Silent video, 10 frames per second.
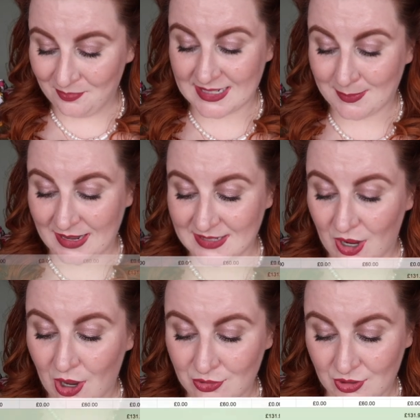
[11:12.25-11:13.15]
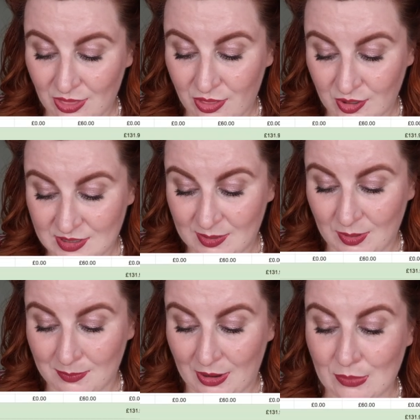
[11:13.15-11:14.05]
I spent
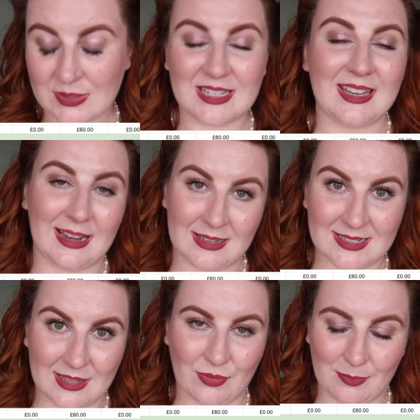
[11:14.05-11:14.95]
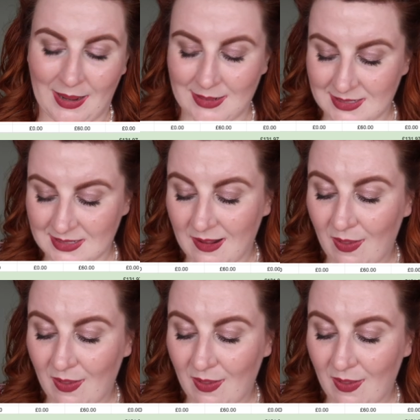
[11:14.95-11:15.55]
£131.97.